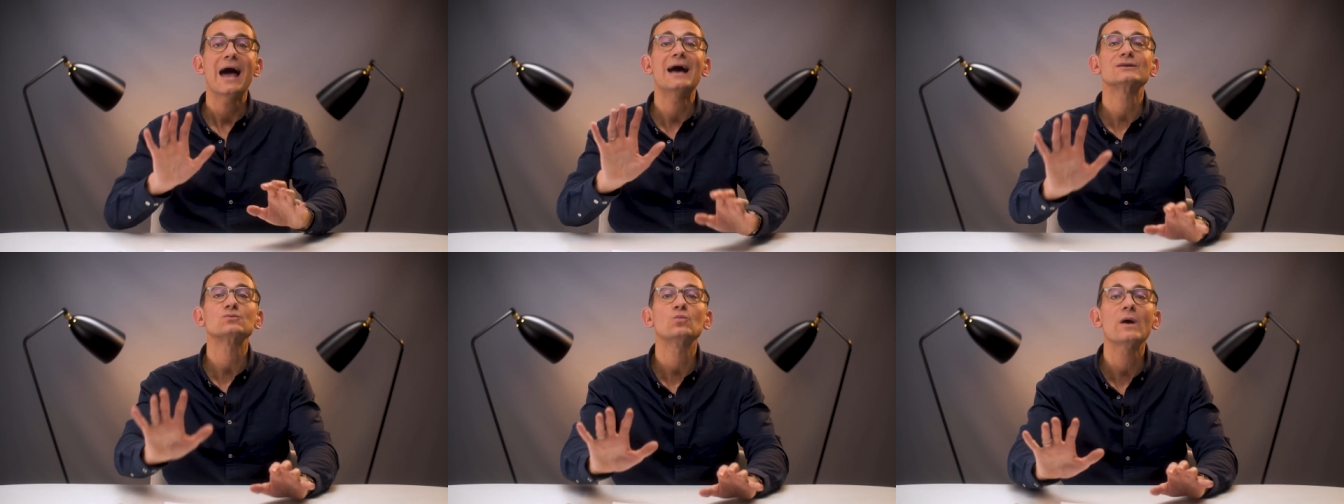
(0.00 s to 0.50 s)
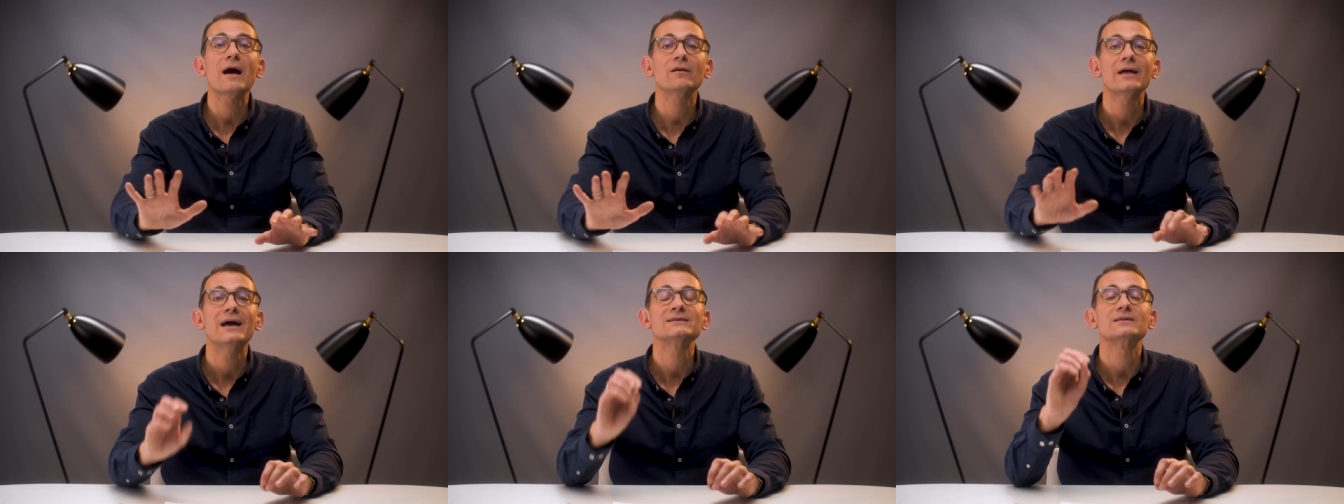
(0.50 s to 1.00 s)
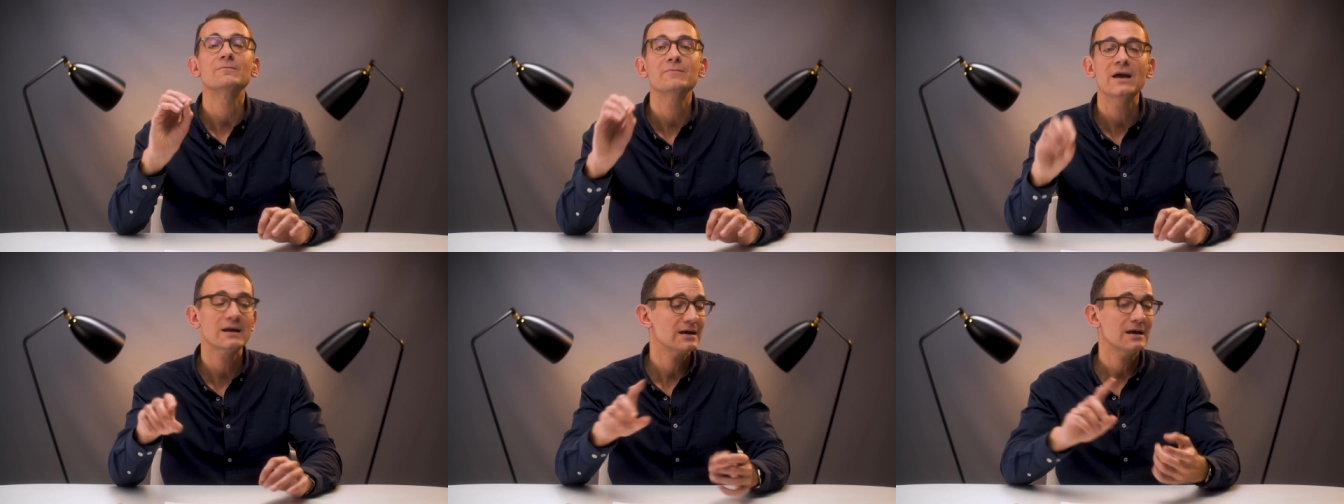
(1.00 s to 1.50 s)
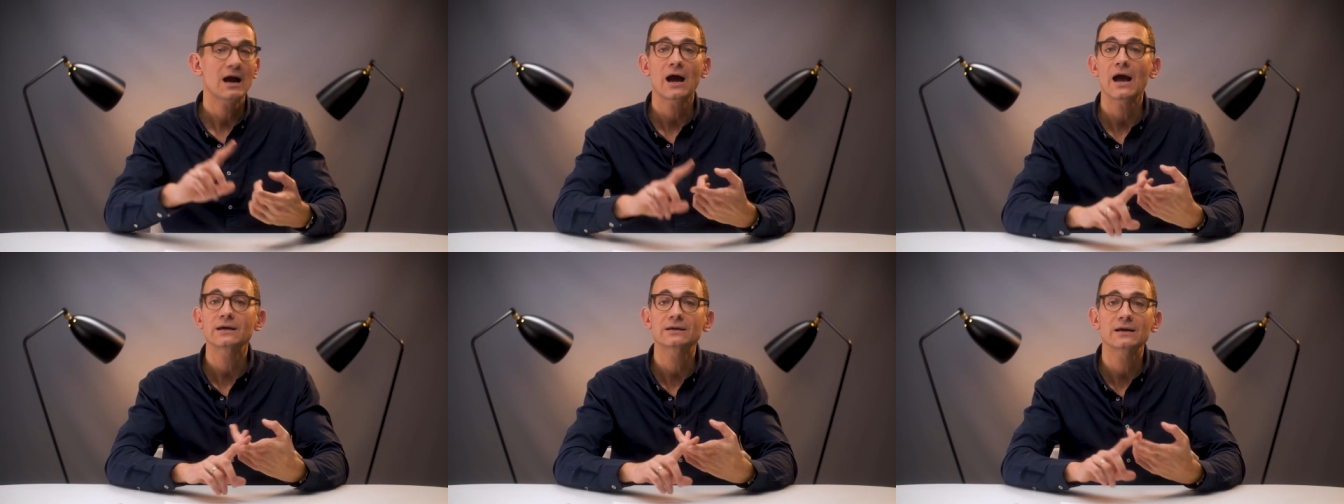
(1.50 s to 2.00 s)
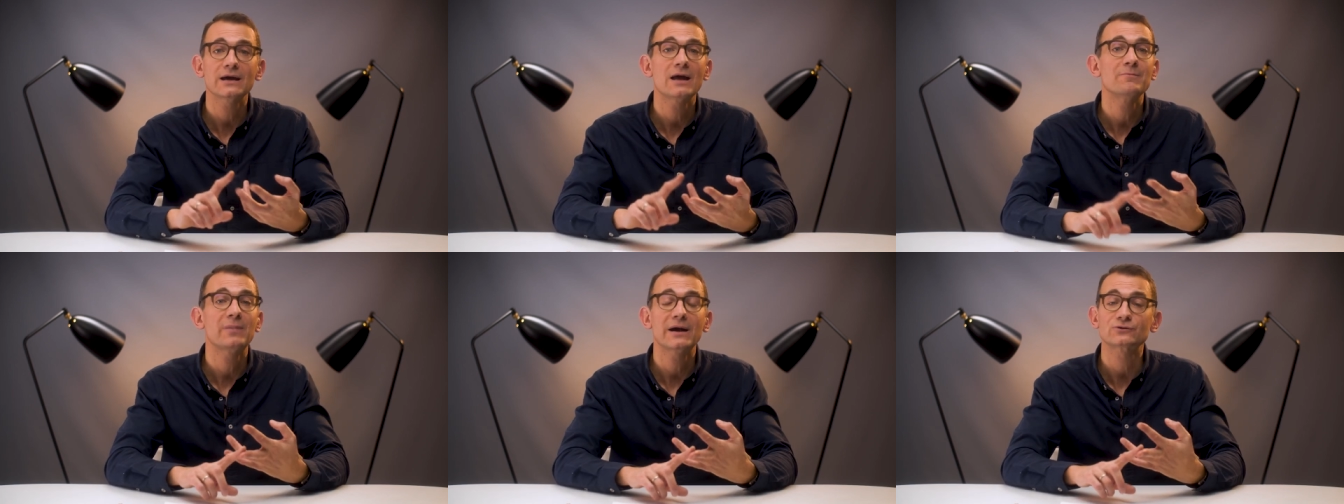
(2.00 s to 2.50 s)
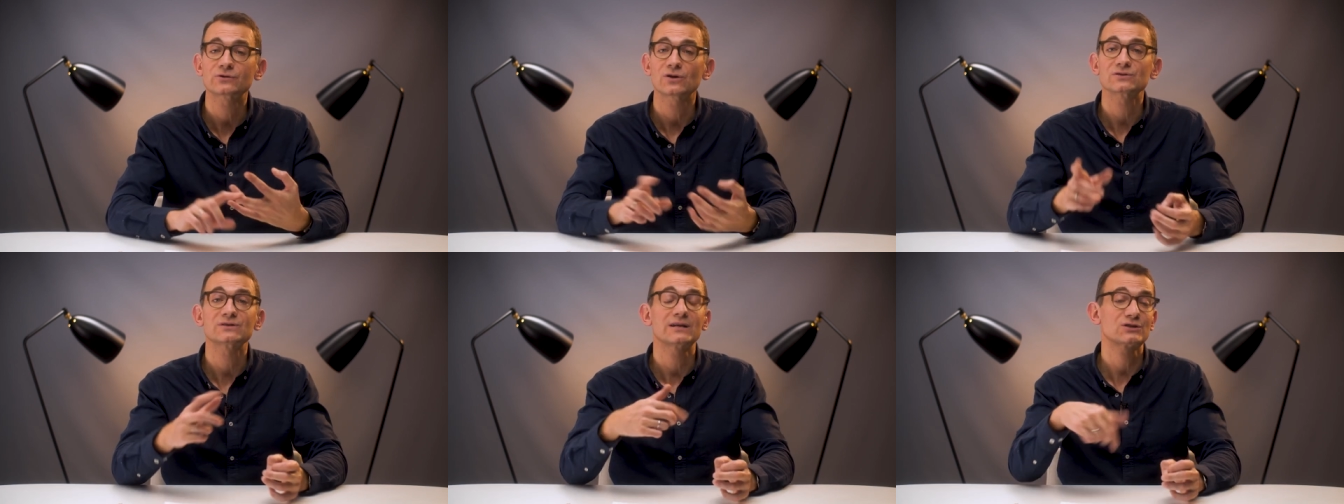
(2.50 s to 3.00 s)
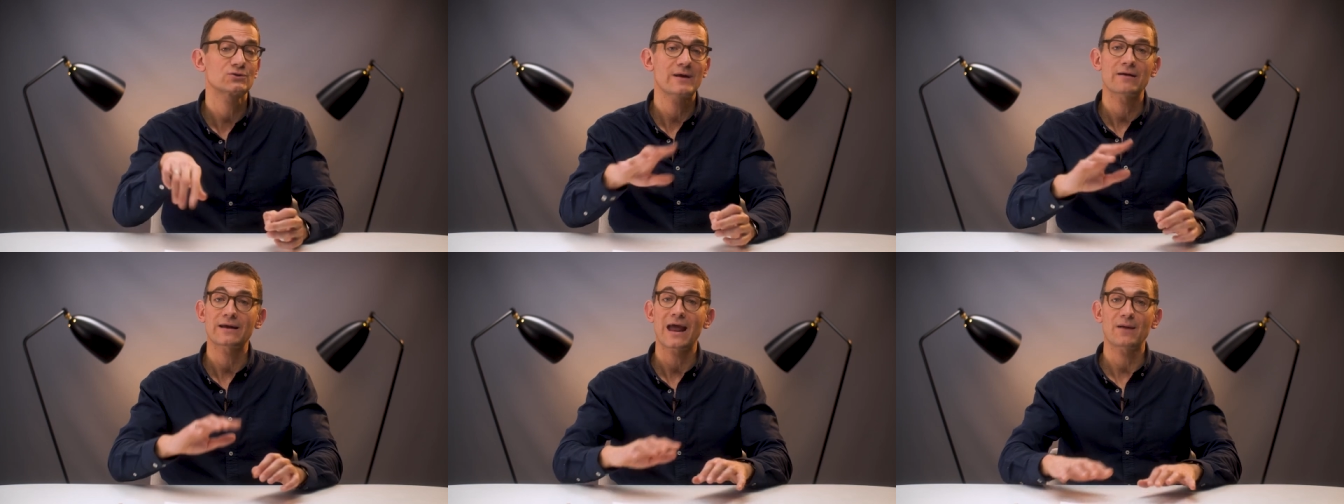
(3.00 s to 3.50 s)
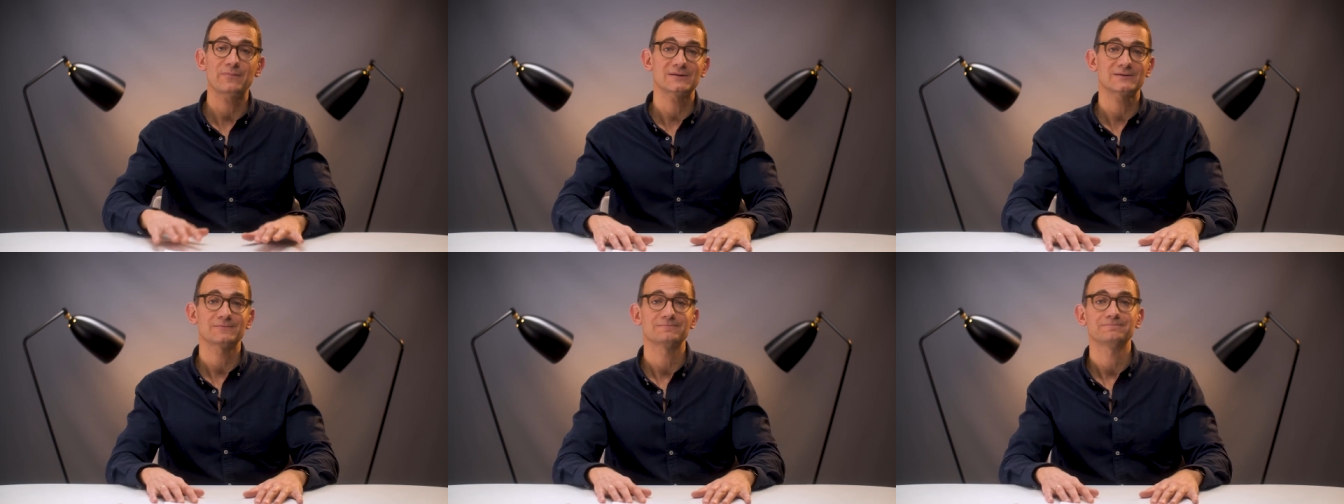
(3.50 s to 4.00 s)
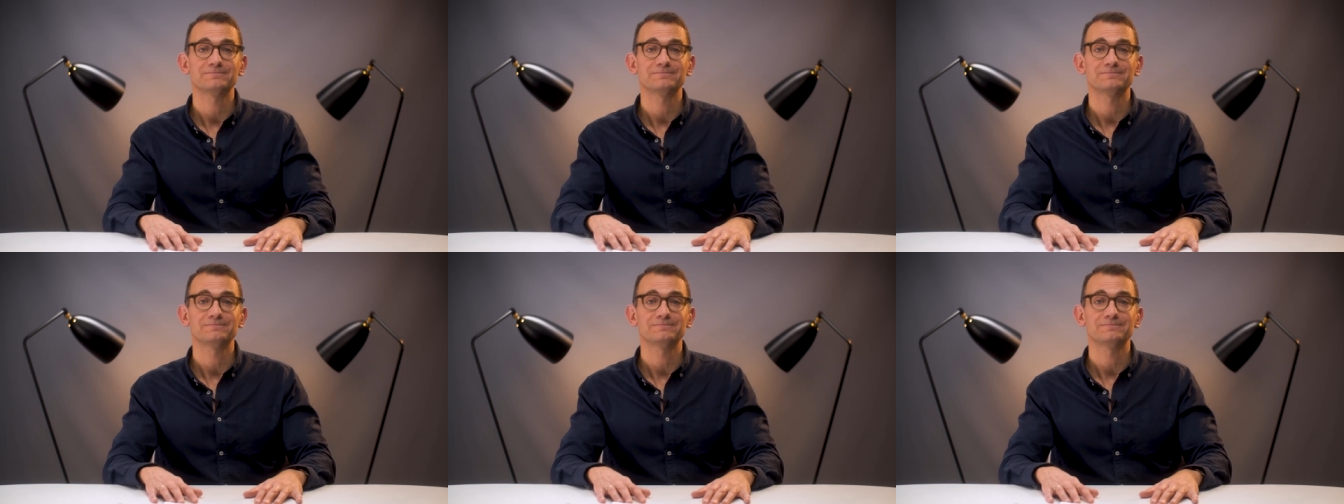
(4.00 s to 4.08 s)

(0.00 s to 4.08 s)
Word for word: as well as the many hiking and bike trails that surround campus.